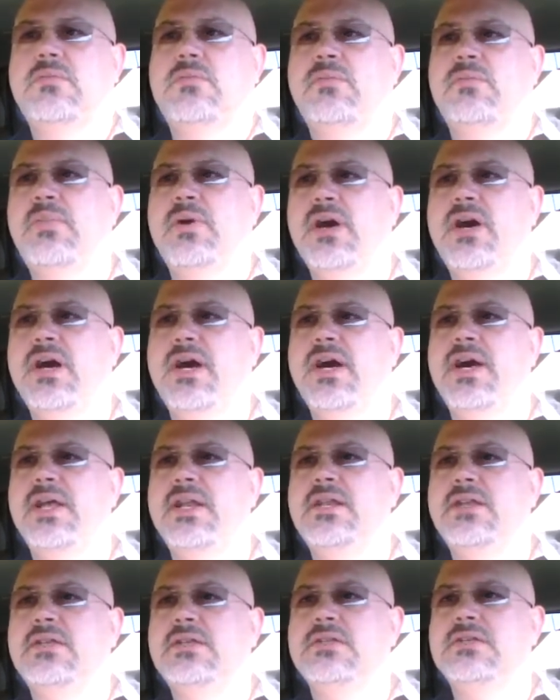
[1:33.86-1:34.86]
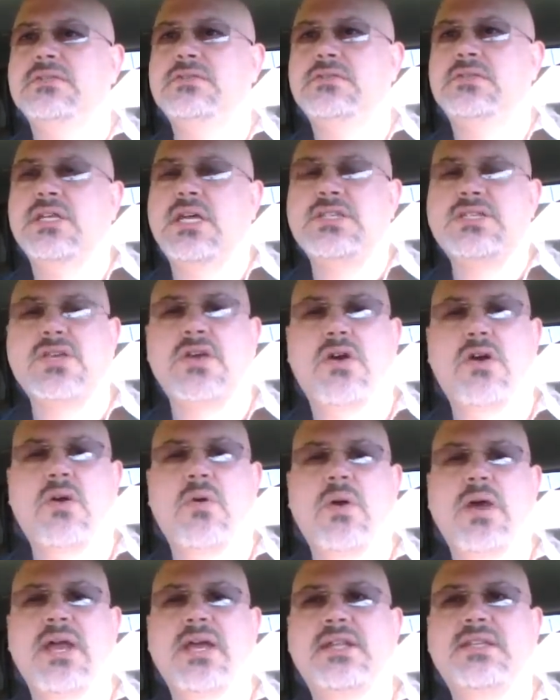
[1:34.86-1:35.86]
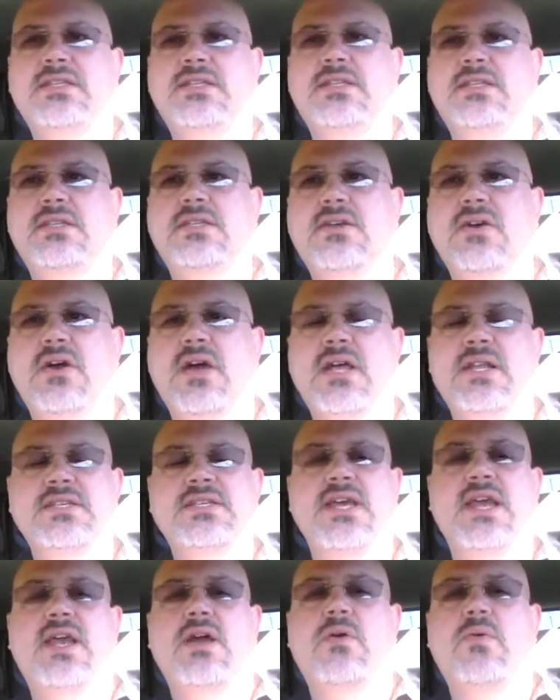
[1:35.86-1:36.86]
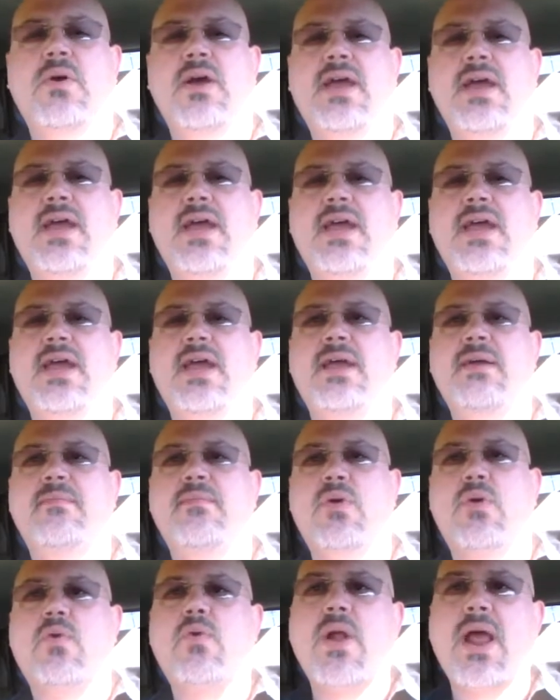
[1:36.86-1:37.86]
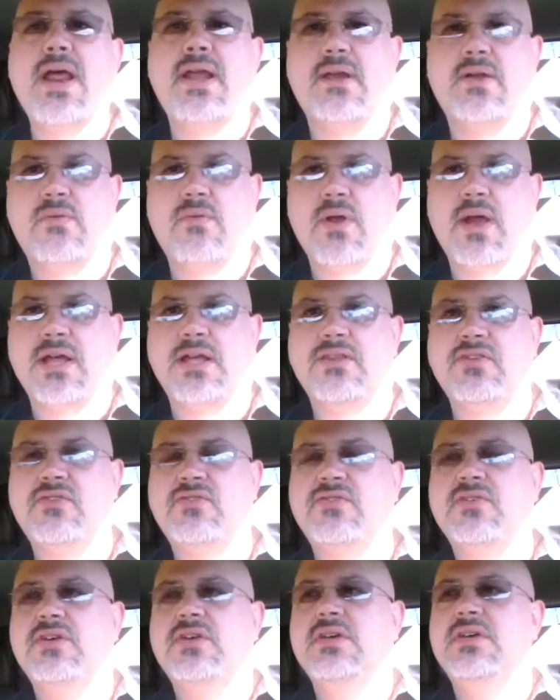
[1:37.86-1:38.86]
but let's go ahead and take away Miranda rights.